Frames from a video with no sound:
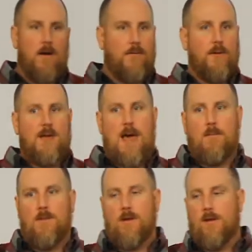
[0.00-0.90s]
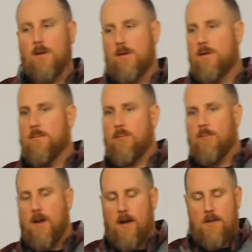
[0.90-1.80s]
our free time with the girl or
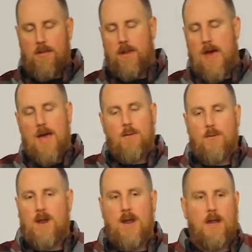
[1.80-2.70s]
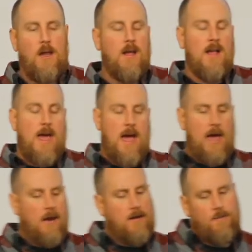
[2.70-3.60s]
the guy that we're dating,
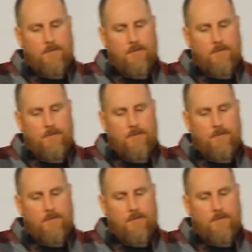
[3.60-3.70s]
and